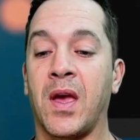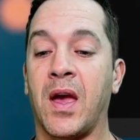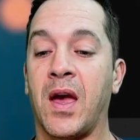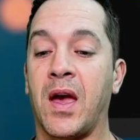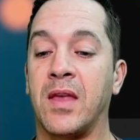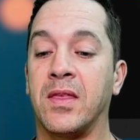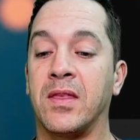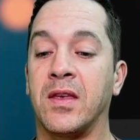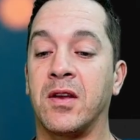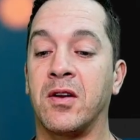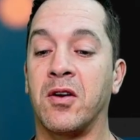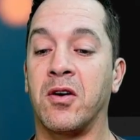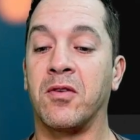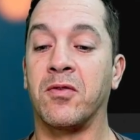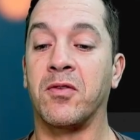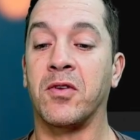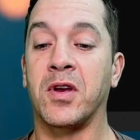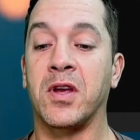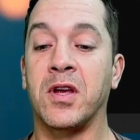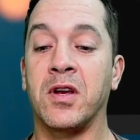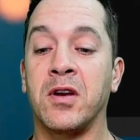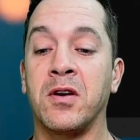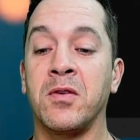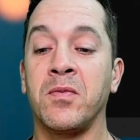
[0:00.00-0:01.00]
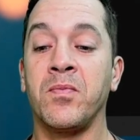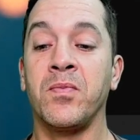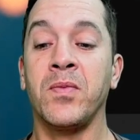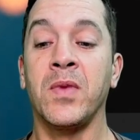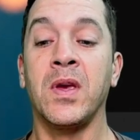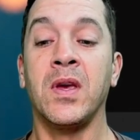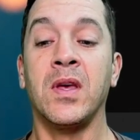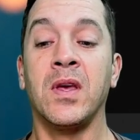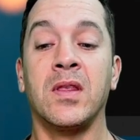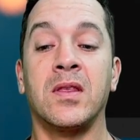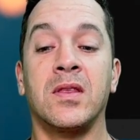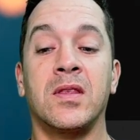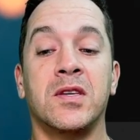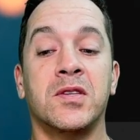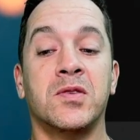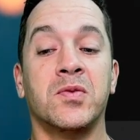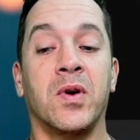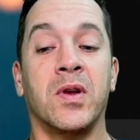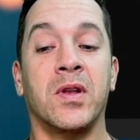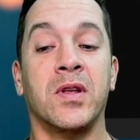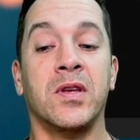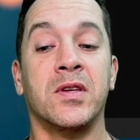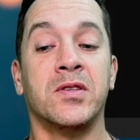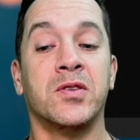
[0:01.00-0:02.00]
And then over here, this
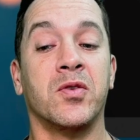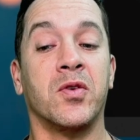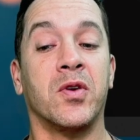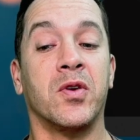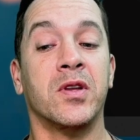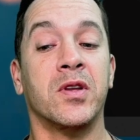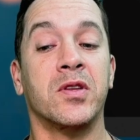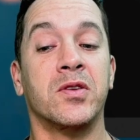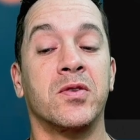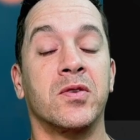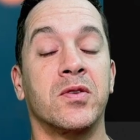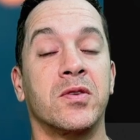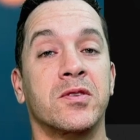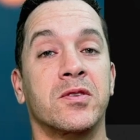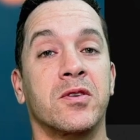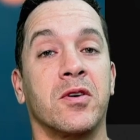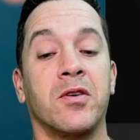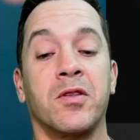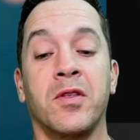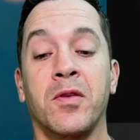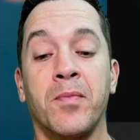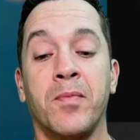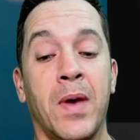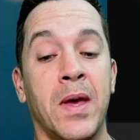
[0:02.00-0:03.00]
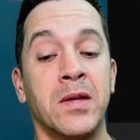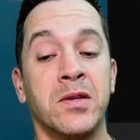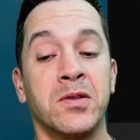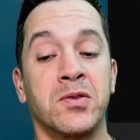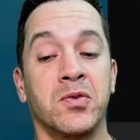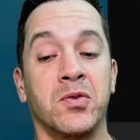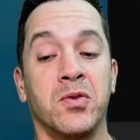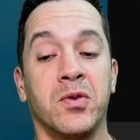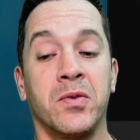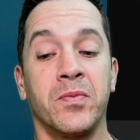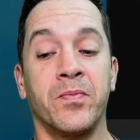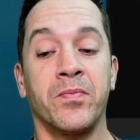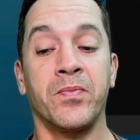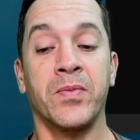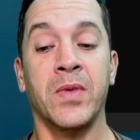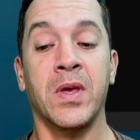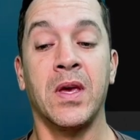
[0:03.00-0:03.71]
one is going to install the Pen tool.